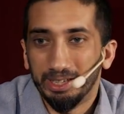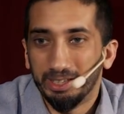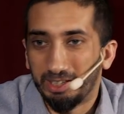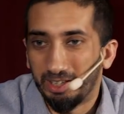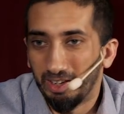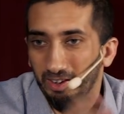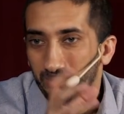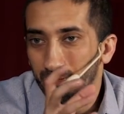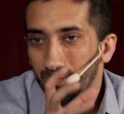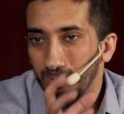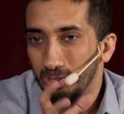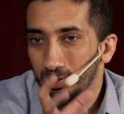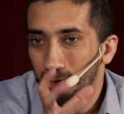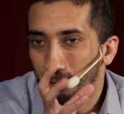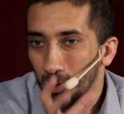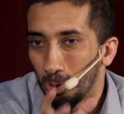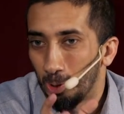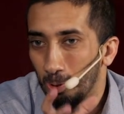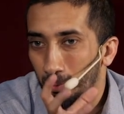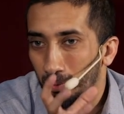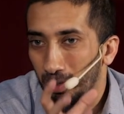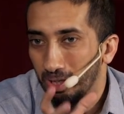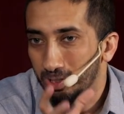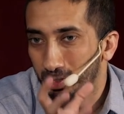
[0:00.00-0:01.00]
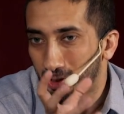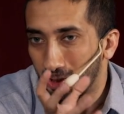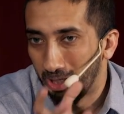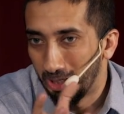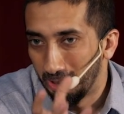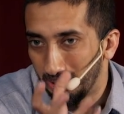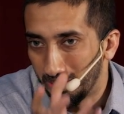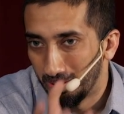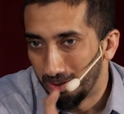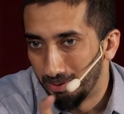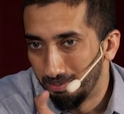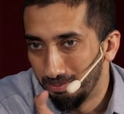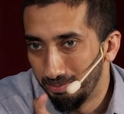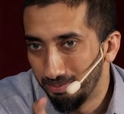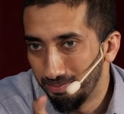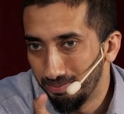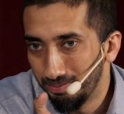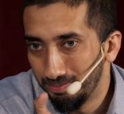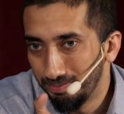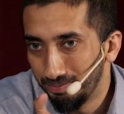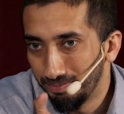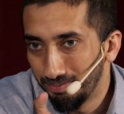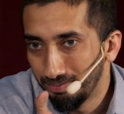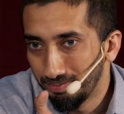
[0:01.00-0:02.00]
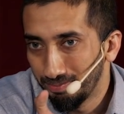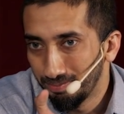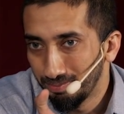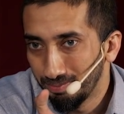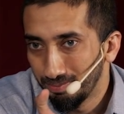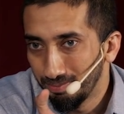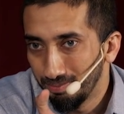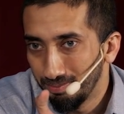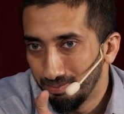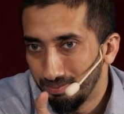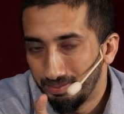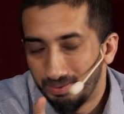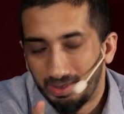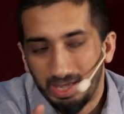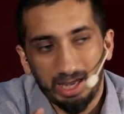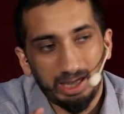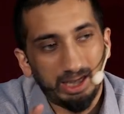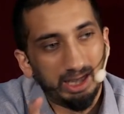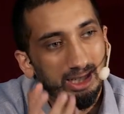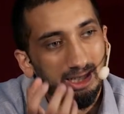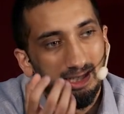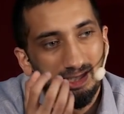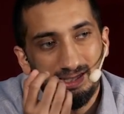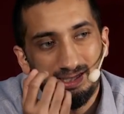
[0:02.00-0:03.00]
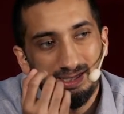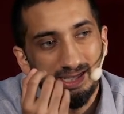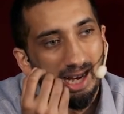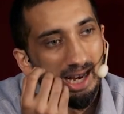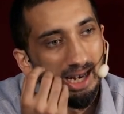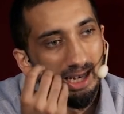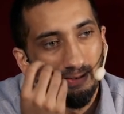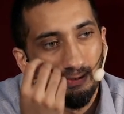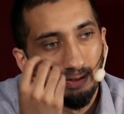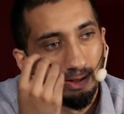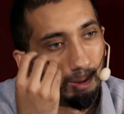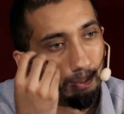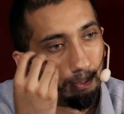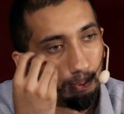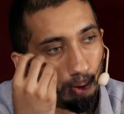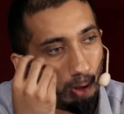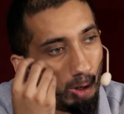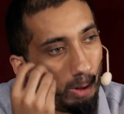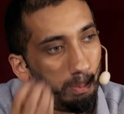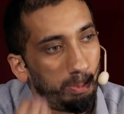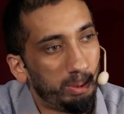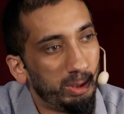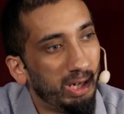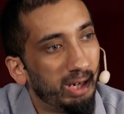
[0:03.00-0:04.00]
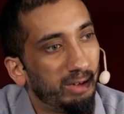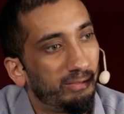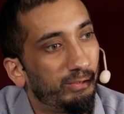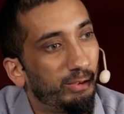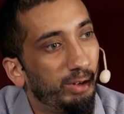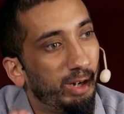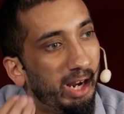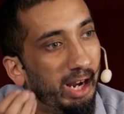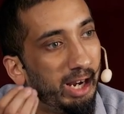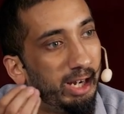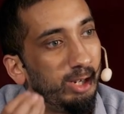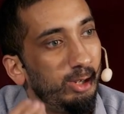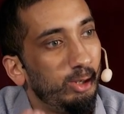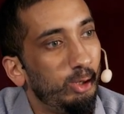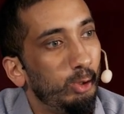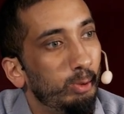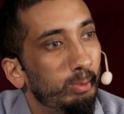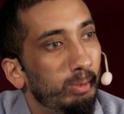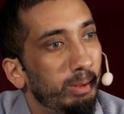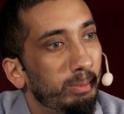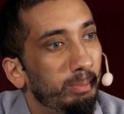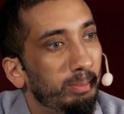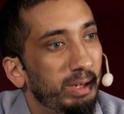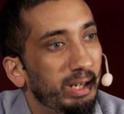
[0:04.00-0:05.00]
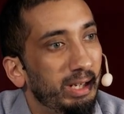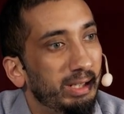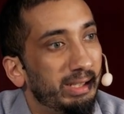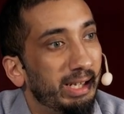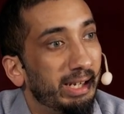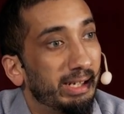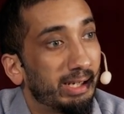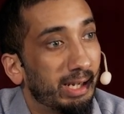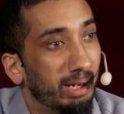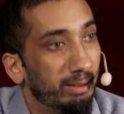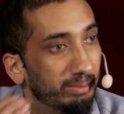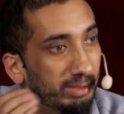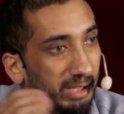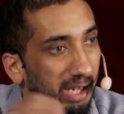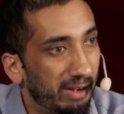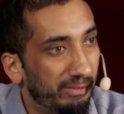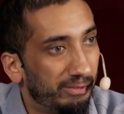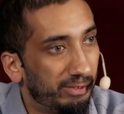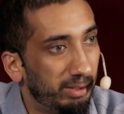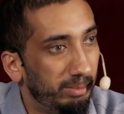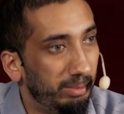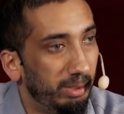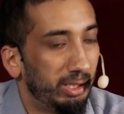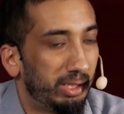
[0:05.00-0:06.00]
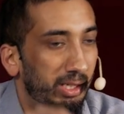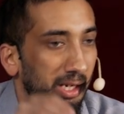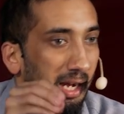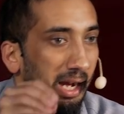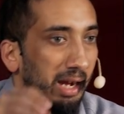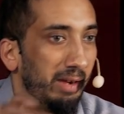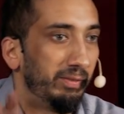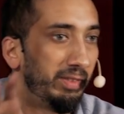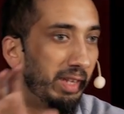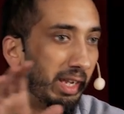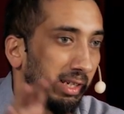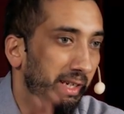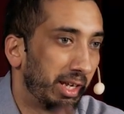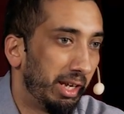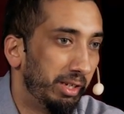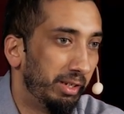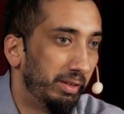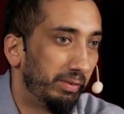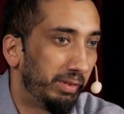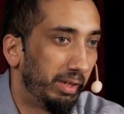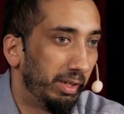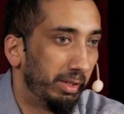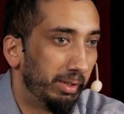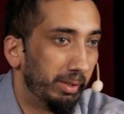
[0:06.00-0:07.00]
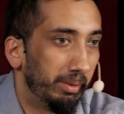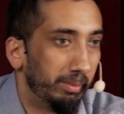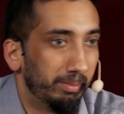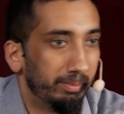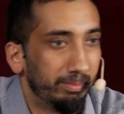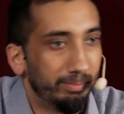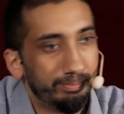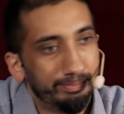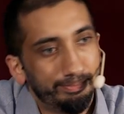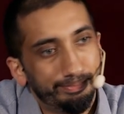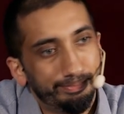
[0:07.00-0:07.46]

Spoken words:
Give me so much kingdom that it's not even appropriate for any human being that comes after me to have that kind of kingdom.